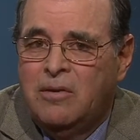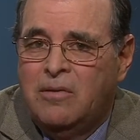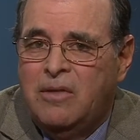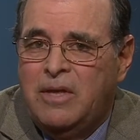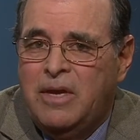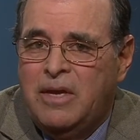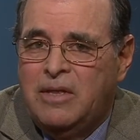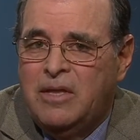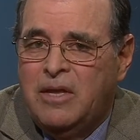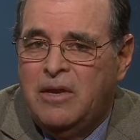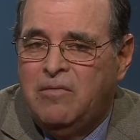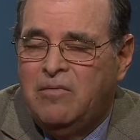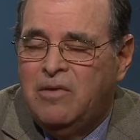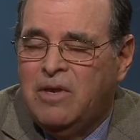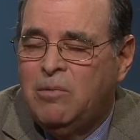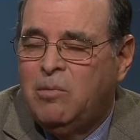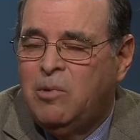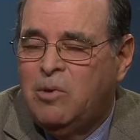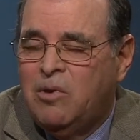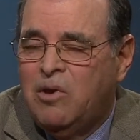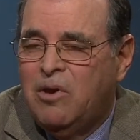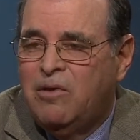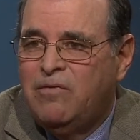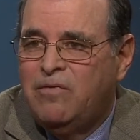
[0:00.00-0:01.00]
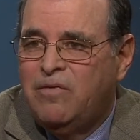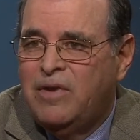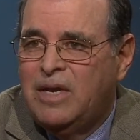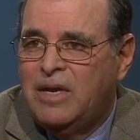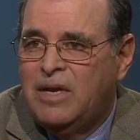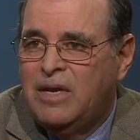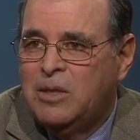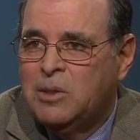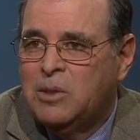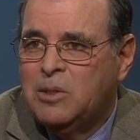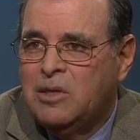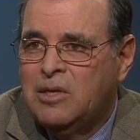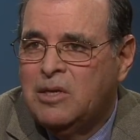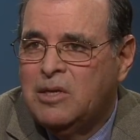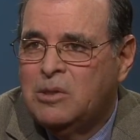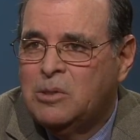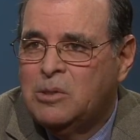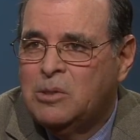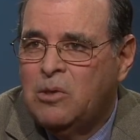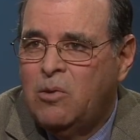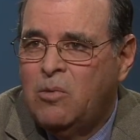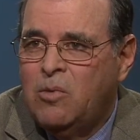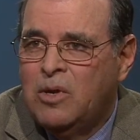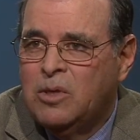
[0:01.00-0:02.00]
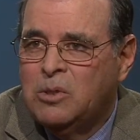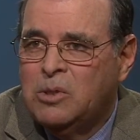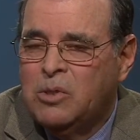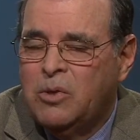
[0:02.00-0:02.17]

that they've leveled off financially and so on.